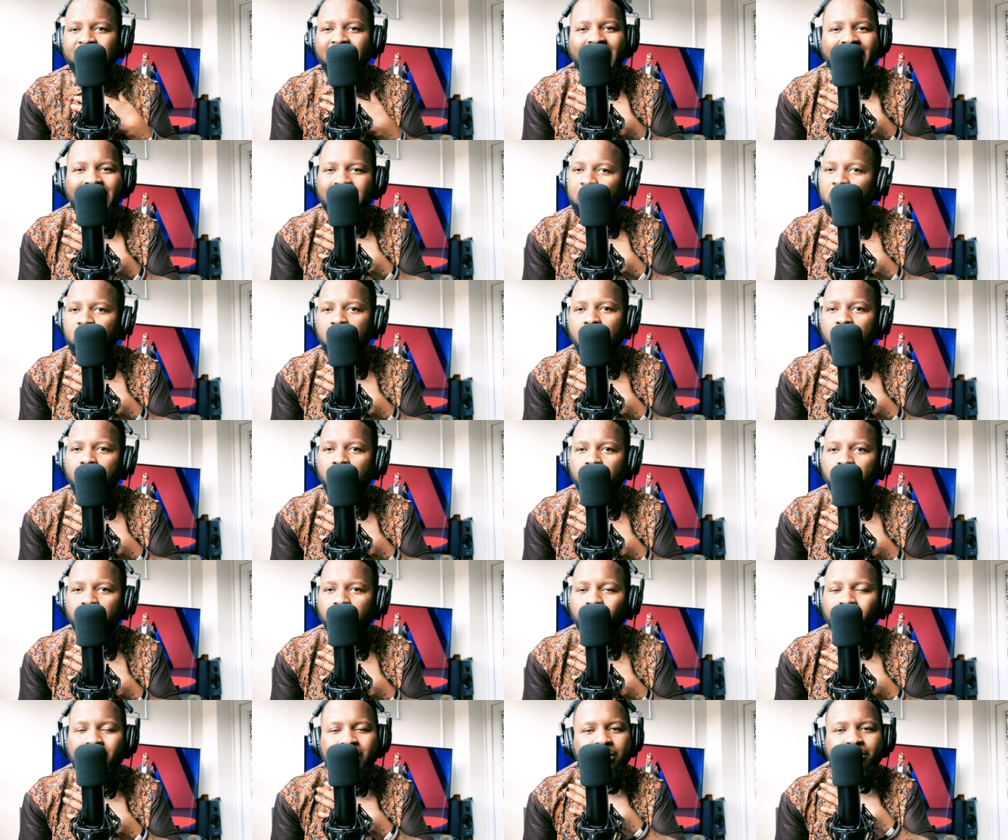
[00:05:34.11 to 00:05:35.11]
I don't
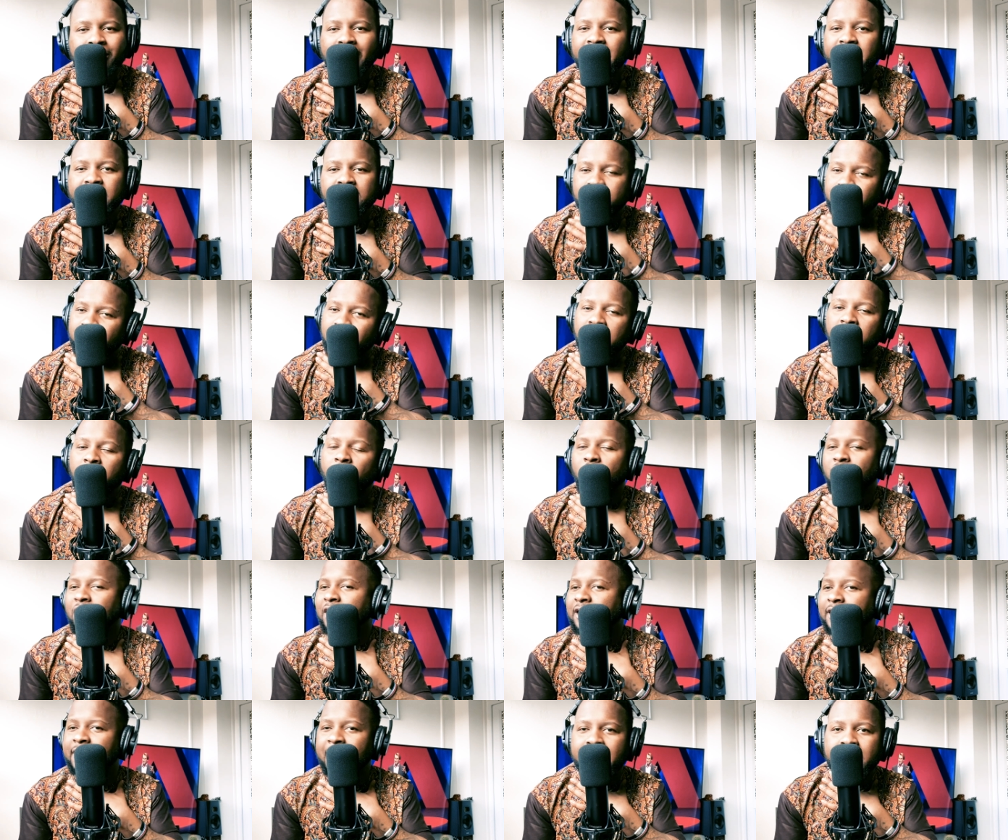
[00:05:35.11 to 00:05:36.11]
know when my, my
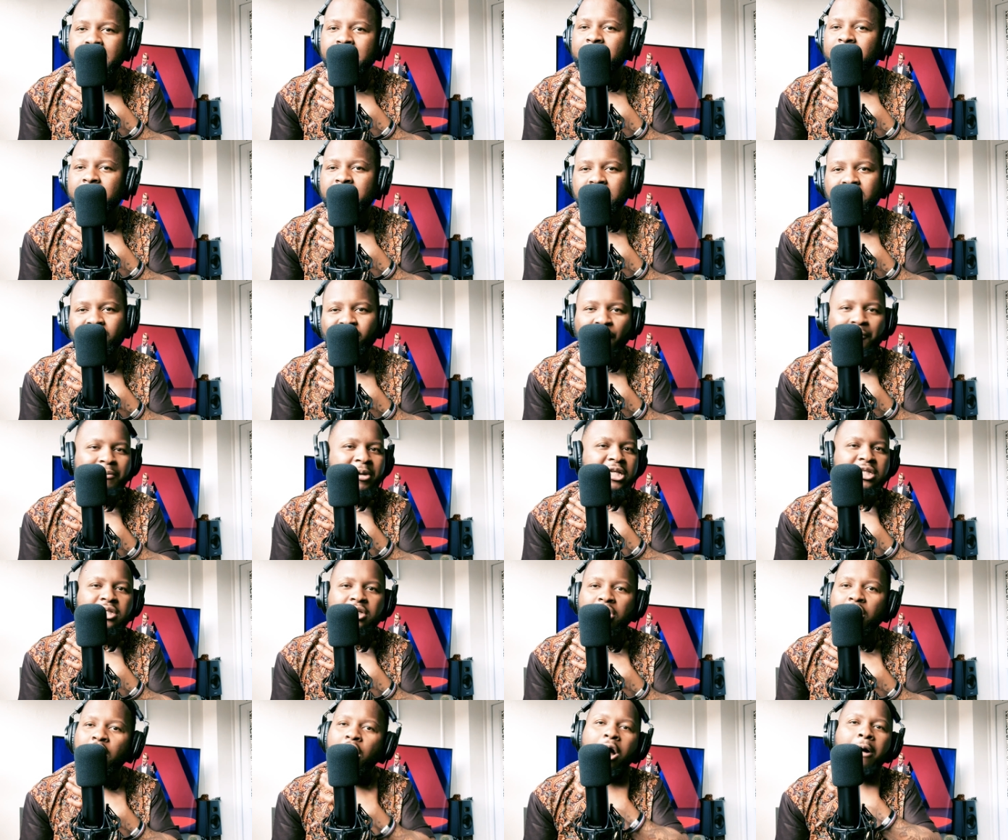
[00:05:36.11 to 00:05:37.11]
calling days for me
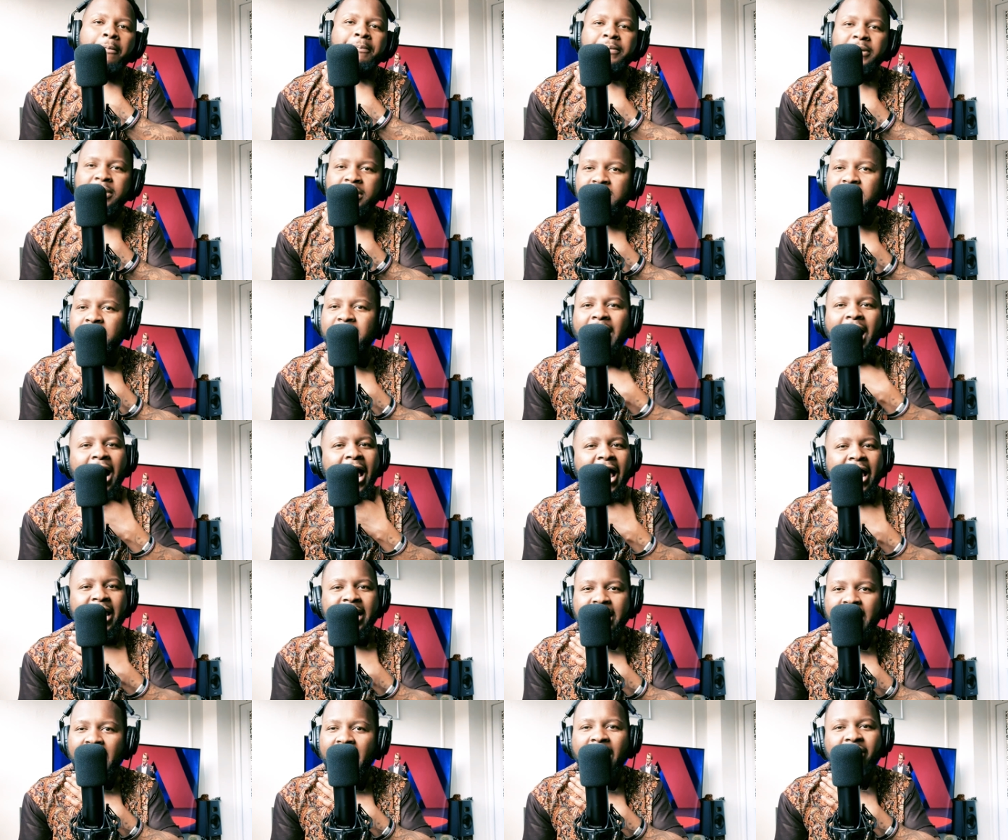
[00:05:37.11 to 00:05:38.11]
to go up in the sky,
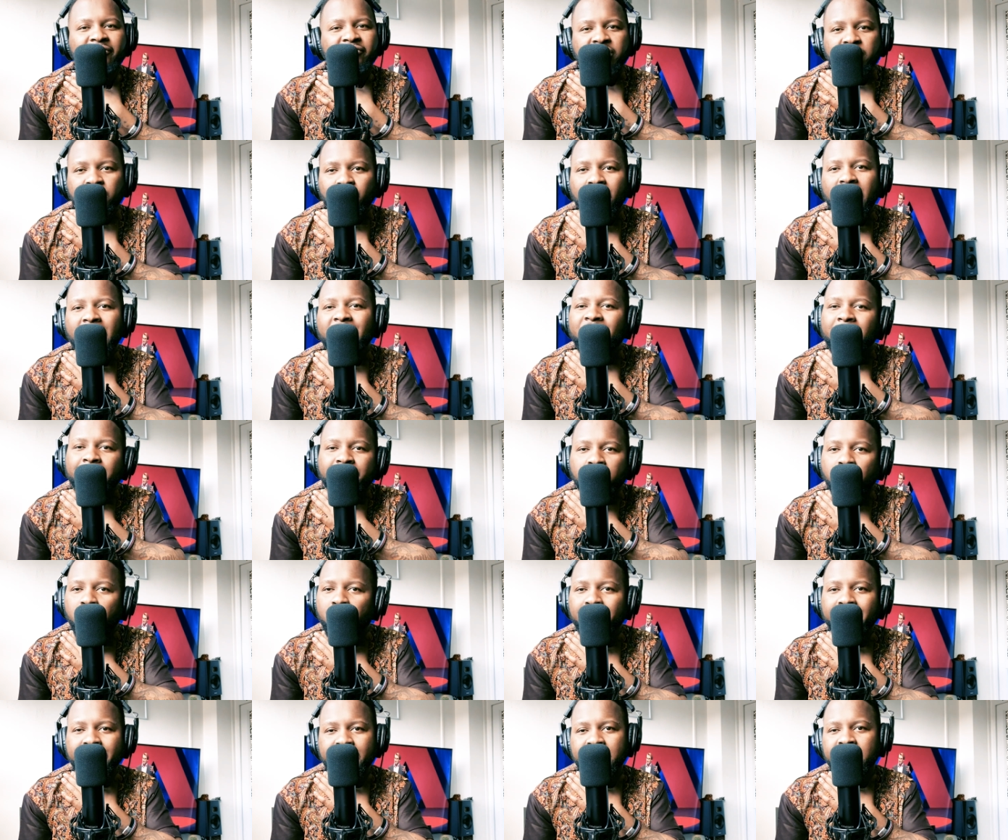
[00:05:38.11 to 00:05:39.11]
heaven, wherever I'm
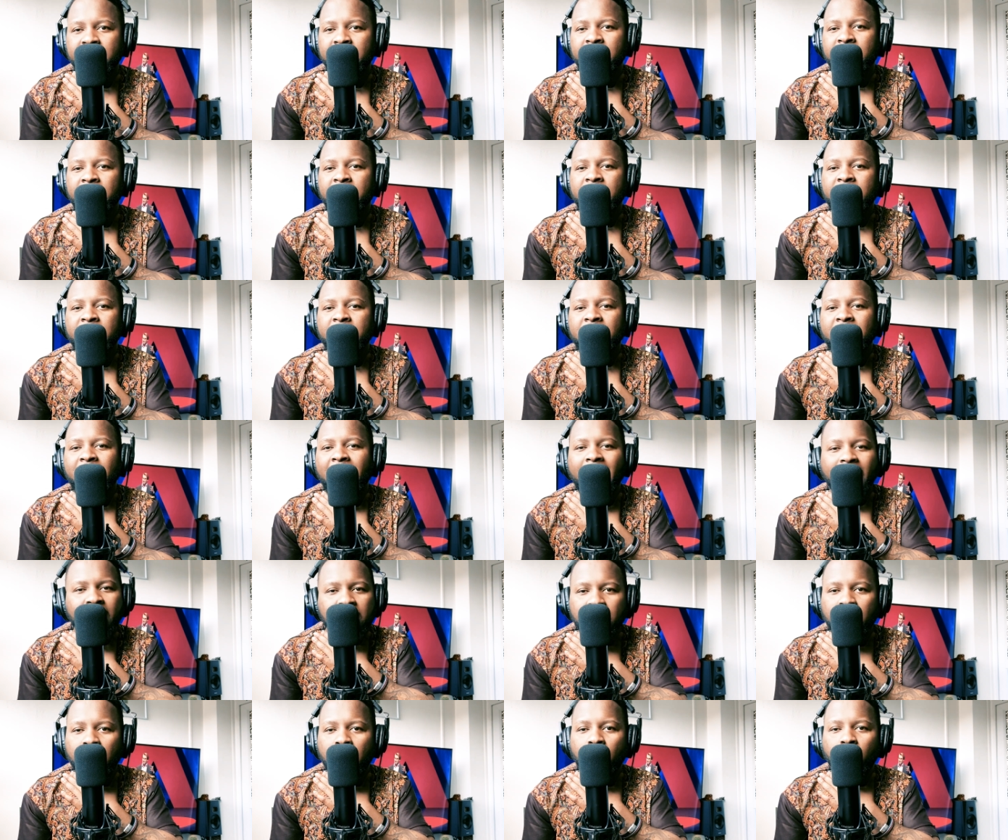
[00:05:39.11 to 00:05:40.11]
going. I
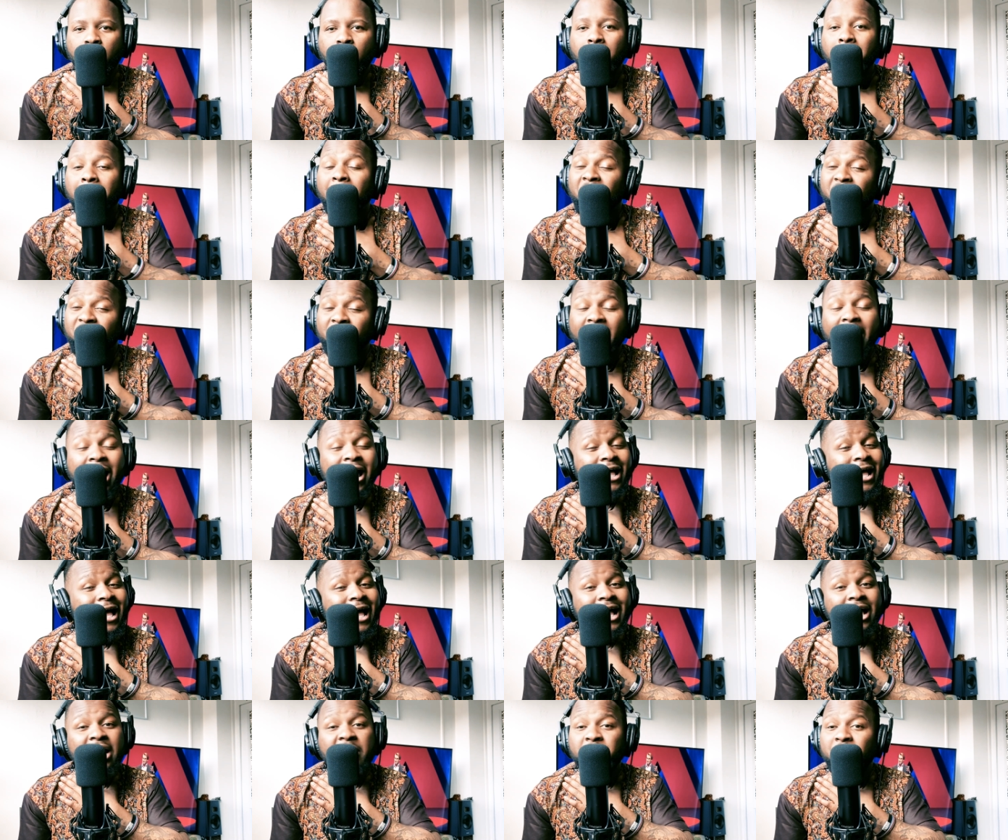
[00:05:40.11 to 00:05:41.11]
don't know. But
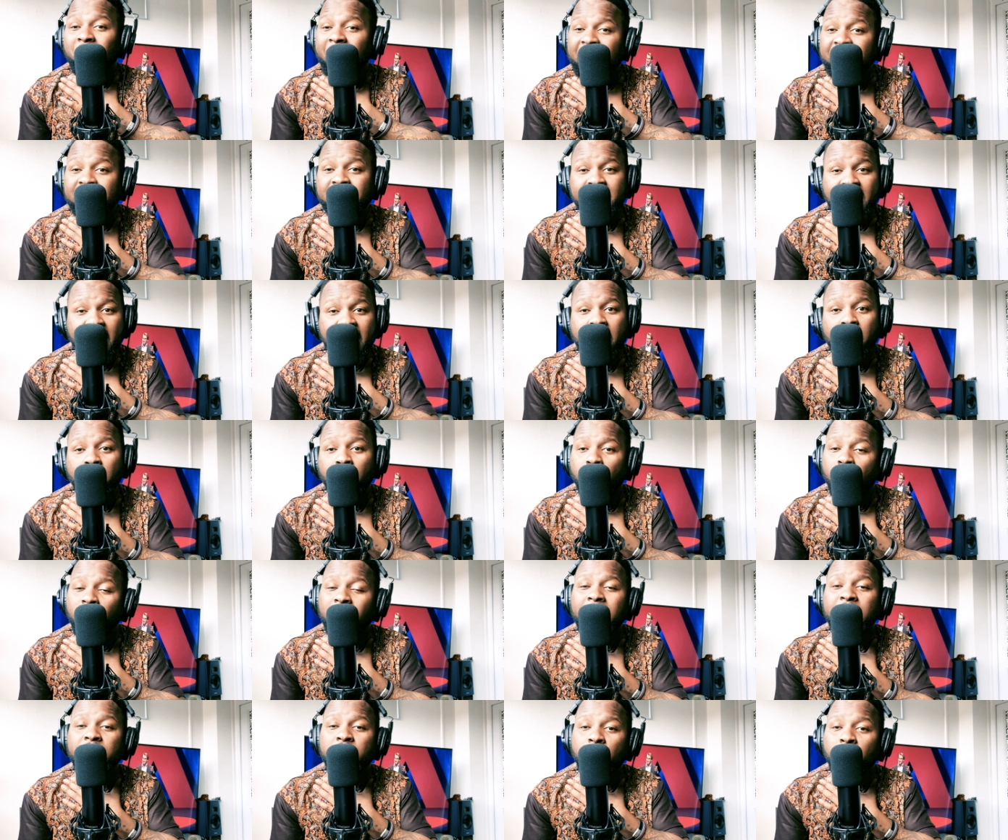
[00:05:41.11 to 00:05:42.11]
right now,
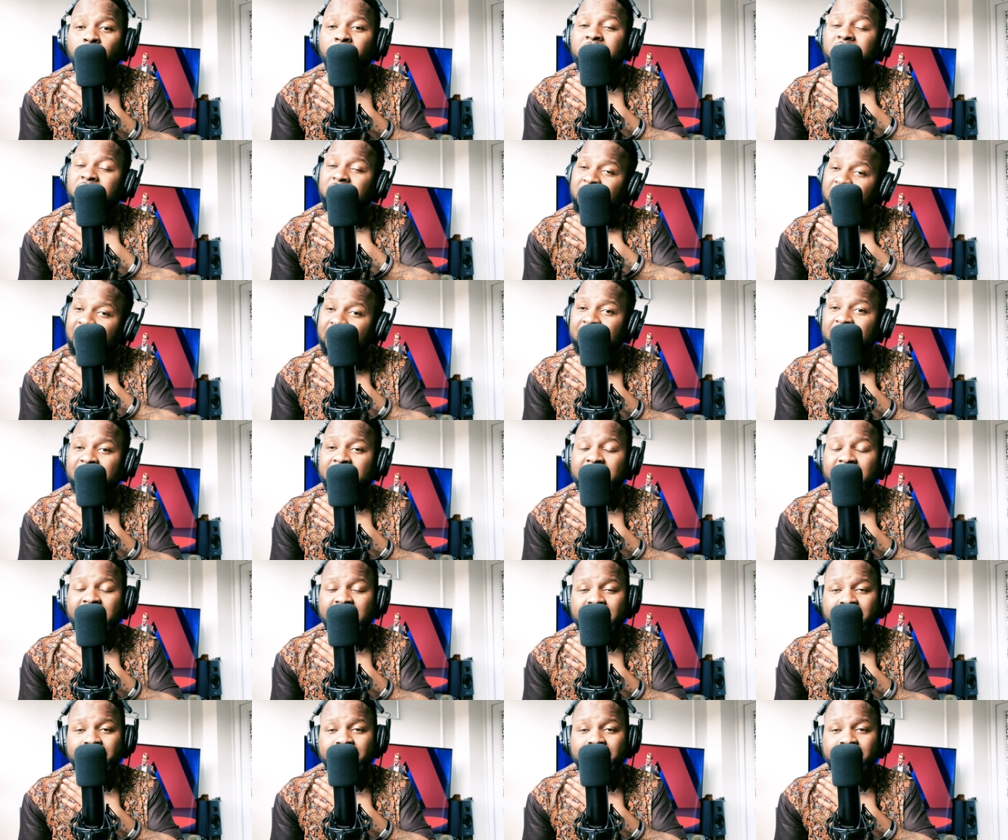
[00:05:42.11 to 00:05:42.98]
all I know is this.